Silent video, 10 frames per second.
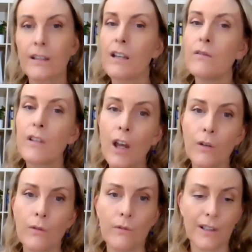So
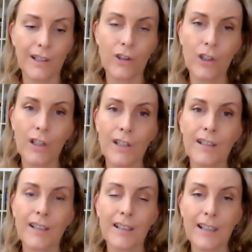don't
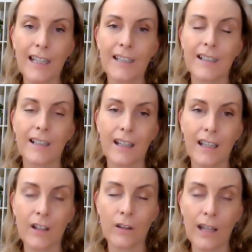just sit
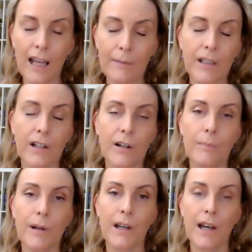at your
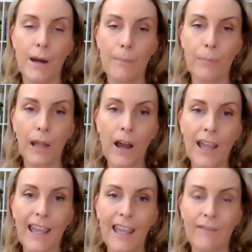laptop
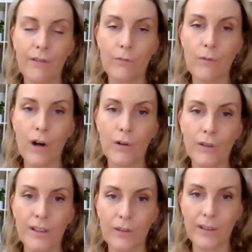applying for
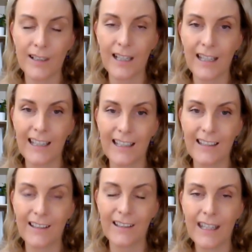roles on Seek.
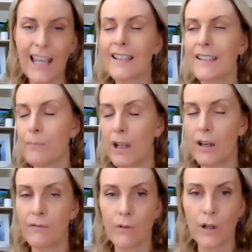Yes,
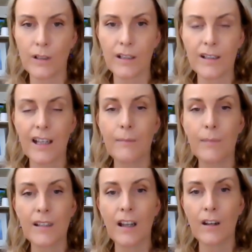apply for roles on
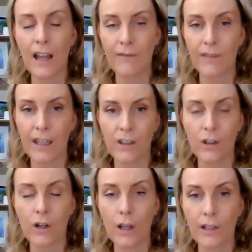Seek, but don't have that
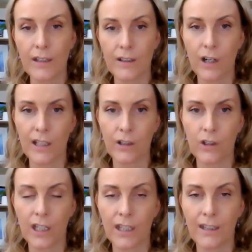as your only
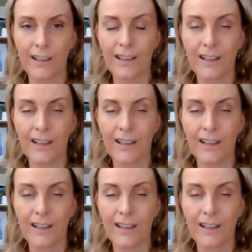strategy.